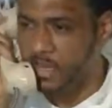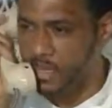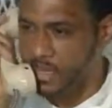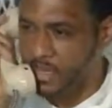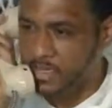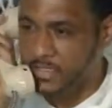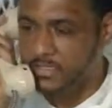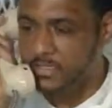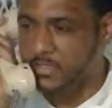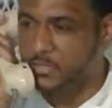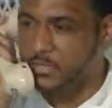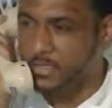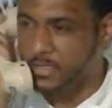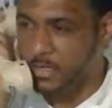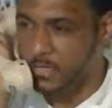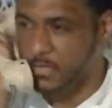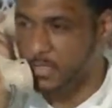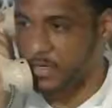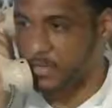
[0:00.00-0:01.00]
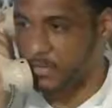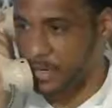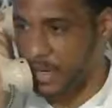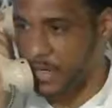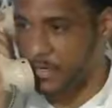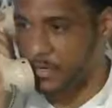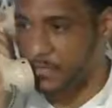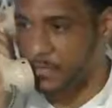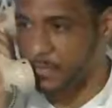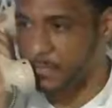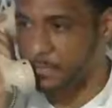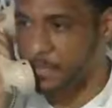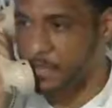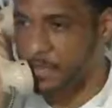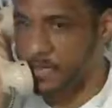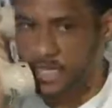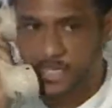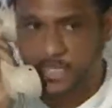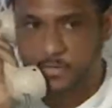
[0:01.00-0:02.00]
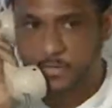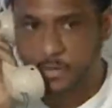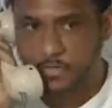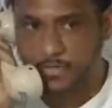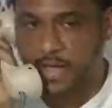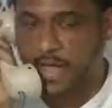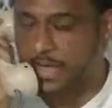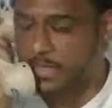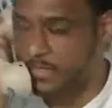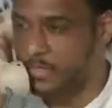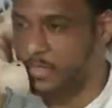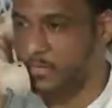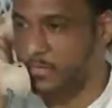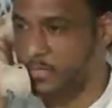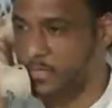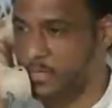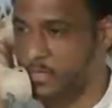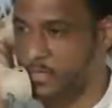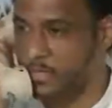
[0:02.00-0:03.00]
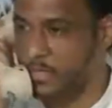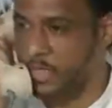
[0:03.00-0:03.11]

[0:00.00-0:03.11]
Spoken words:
let us do something about it. Let us provide something.